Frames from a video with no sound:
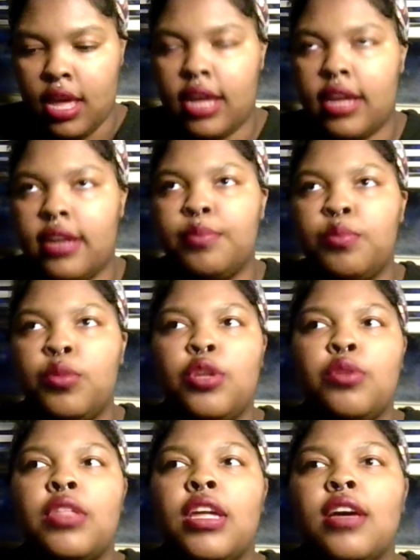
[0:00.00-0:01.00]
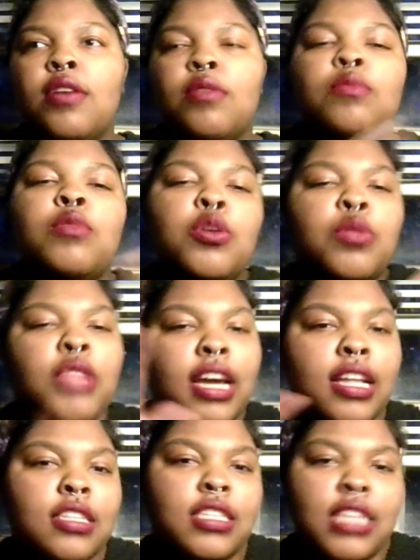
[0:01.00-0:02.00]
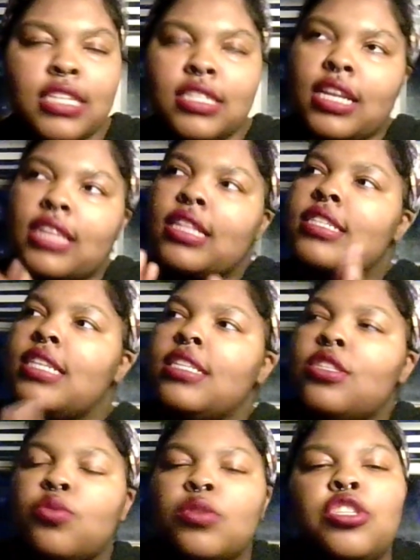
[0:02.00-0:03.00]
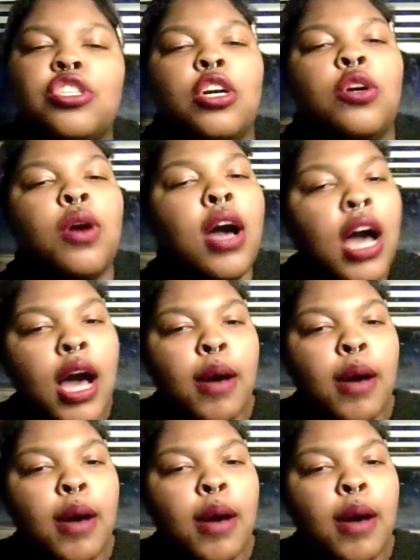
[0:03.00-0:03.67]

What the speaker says: And when you think of the seasons, like, the seasons really show